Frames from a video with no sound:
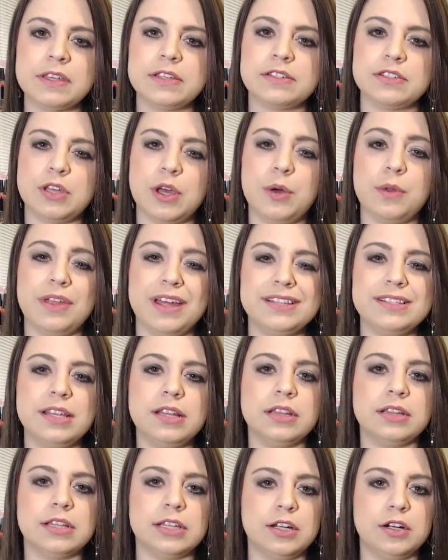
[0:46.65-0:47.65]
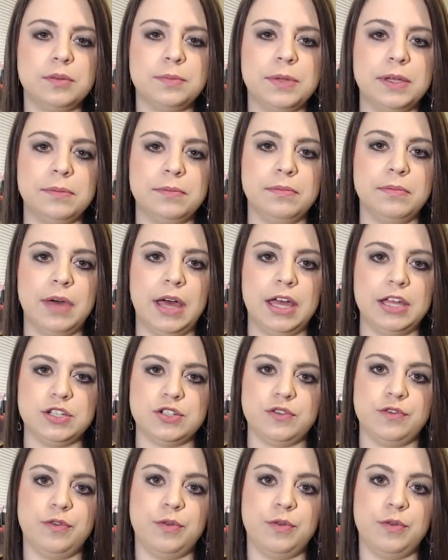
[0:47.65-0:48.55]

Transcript: So that's a little bit much